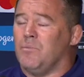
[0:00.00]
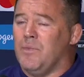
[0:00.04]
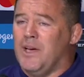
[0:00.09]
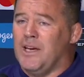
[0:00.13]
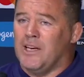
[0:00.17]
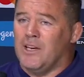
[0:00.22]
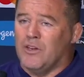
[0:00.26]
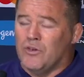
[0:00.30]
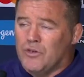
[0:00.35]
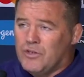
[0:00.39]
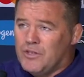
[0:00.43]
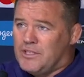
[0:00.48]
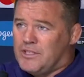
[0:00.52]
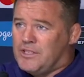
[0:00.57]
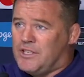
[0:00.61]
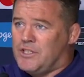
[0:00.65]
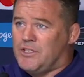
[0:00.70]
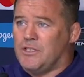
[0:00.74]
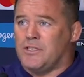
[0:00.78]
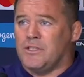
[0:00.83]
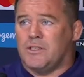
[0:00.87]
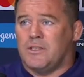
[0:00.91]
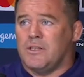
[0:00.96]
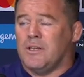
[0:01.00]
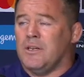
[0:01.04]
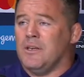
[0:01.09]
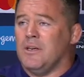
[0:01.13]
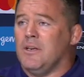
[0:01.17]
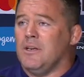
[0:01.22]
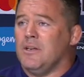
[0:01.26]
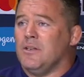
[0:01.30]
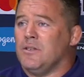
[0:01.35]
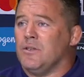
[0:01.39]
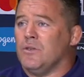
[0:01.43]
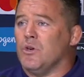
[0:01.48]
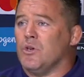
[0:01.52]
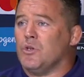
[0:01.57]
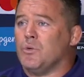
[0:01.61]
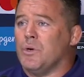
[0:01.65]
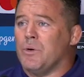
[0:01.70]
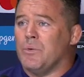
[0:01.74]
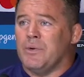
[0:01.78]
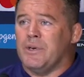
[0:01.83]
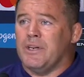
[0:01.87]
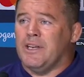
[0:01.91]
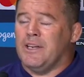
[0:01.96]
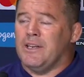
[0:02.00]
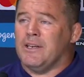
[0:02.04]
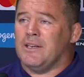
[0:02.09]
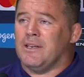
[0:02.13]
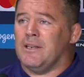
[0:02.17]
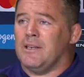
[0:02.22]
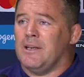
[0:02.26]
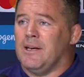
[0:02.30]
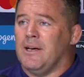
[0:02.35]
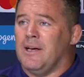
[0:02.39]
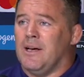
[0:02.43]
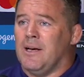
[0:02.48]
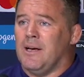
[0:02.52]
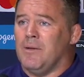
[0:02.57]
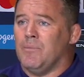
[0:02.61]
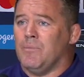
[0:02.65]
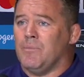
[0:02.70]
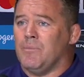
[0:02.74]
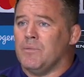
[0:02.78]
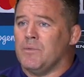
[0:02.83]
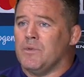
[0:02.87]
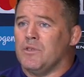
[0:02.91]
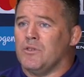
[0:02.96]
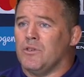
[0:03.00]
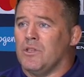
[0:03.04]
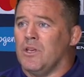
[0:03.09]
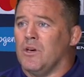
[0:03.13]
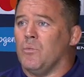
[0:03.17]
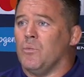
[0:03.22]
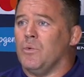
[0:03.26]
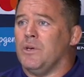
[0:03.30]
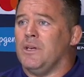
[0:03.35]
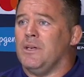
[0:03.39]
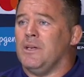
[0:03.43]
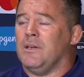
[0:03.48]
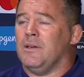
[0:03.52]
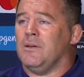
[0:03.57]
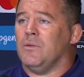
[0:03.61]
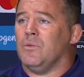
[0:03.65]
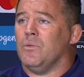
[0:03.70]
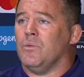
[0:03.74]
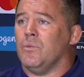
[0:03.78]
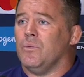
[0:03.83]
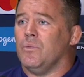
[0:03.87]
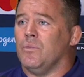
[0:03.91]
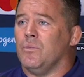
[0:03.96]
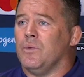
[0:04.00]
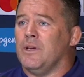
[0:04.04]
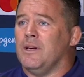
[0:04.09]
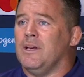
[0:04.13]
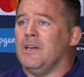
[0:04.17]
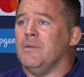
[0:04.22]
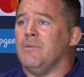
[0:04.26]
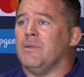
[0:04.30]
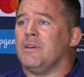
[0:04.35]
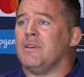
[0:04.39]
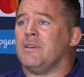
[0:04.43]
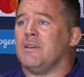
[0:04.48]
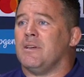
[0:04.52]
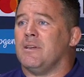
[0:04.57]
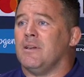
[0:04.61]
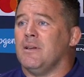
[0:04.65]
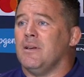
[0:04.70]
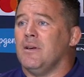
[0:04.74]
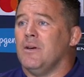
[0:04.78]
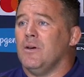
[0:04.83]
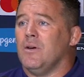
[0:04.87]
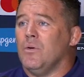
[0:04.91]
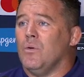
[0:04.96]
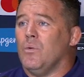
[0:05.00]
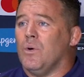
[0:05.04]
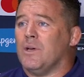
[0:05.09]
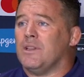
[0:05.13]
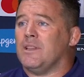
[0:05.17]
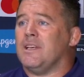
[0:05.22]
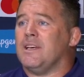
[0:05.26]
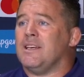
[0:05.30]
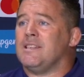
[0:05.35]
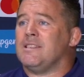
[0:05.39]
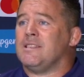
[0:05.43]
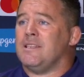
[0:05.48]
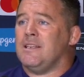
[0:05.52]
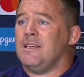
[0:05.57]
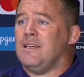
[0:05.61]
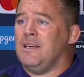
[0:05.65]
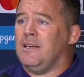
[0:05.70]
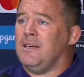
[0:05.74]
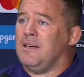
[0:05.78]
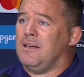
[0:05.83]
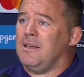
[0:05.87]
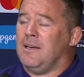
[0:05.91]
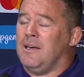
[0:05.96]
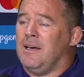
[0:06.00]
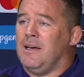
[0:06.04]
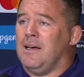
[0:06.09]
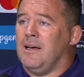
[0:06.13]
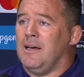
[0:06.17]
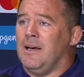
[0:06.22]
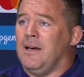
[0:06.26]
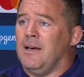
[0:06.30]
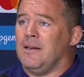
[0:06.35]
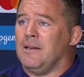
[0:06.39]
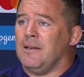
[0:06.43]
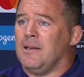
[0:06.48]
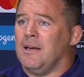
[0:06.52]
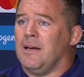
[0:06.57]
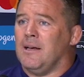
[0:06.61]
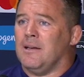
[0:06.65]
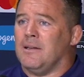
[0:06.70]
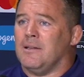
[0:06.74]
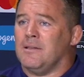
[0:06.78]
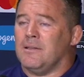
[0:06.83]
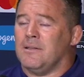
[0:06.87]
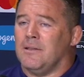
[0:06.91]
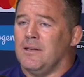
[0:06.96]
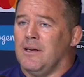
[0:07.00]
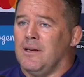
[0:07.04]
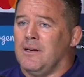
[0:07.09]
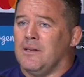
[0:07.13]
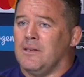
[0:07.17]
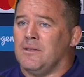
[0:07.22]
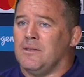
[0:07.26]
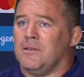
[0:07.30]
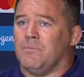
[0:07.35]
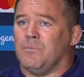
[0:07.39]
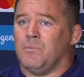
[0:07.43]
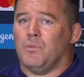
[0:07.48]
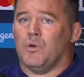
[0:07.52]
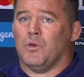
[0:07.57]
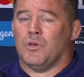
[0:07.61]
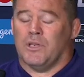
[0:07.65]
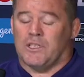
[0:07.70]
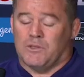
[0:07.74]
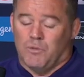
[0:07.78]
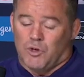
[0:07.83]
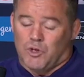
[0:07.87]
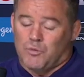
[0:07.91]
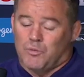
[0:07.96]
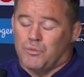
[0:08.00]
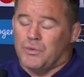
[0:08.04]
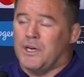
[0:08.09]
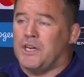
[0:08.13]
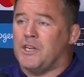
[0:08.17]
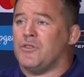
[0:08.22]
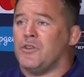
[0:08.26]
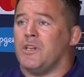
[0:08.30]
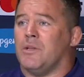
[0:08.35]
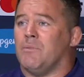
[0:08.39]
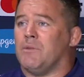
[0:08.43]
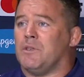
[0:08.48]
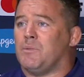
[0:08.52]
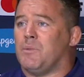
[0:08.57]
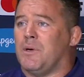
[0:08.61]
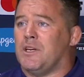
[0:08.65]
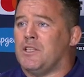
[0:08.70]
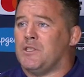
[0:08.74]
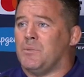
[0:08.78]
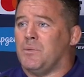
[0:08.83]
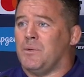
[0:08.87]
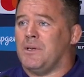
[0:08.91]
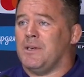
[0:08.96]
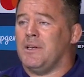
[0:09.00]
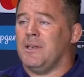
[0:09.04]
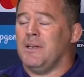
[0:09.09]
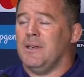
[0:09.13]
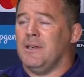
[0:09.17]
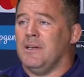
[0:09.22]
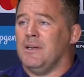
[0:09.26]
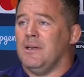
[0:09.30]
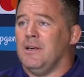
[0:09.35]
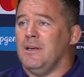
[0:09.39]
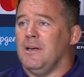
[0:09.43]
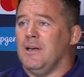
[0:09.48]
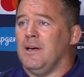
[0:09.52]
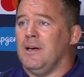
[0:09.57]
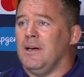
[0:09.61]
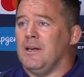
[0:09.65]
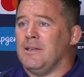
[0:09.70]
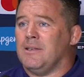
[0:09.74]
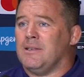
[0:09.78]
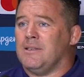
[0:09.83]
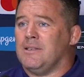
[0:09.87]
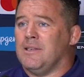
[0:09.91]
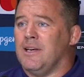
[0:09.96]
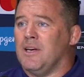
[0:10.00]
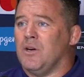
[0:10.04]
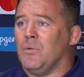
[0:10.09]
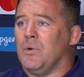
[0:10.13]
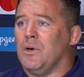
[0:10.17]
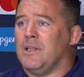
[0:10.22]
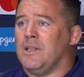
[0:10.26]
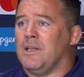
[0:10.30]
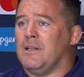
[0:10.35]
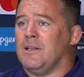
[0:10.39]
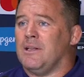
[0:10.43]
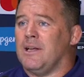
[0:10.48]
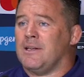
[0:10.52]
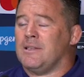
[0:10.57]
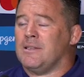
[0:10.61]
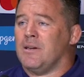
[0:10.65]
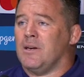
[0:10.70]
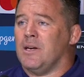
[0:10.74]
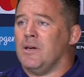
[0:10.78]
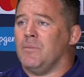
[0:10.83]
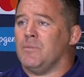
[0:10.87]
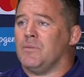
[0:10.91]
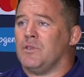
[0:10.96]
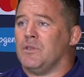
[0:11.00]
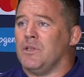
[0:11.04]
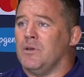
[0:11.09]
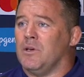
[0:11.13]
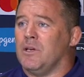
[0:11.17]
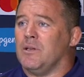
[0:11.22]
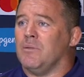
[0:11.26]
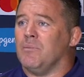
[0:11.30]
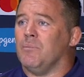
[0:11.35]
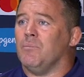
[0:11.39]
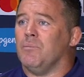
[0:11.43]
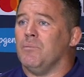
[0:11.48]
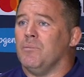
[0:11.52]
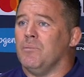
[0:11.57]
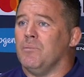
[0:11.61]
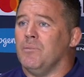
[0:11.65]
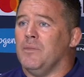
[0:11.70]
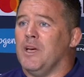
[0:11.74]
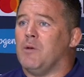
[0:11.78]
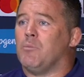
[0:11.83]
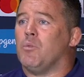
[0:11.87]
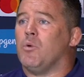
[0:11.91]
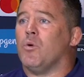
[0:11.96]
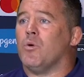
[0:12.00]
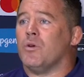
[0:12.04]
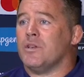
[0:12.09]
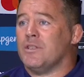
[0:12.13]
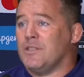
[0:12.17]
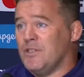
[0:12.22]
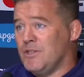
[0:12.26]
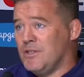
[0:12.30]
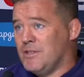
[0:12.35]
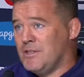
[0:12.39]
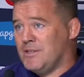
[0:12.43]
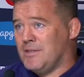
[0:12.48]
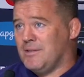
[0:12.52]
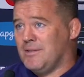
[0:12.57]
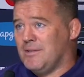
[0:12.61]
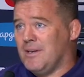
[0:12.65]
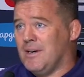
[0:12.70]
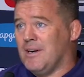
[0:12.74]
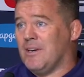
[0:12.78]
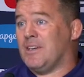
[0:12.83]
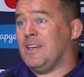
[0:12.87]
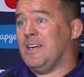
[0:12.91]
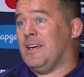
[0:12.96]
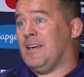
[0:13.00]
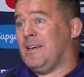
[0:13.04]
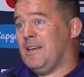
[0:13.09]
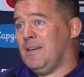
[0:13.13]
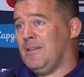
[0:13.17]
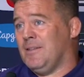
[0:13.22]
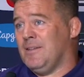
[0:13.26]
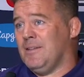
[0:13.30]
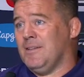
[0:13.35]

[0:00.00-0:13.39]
making good decisions to go to where we're needed um, so that we, we limit what they see uh, and, and, and put as much pressure on them as possible uh, to take away that, that time so they can make poor decisions or kick.